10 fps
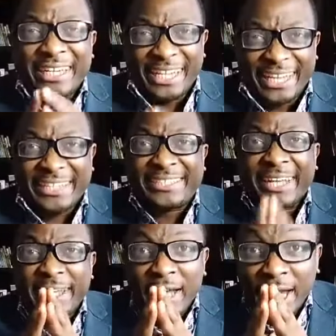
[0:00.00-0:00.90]

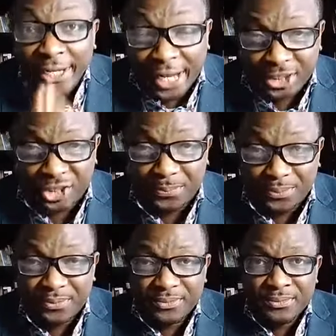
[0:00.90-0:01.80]
is leadership.
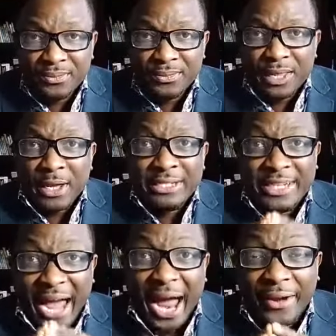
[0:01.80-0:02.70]

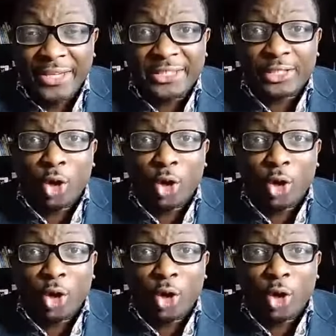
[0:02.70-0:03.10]
There is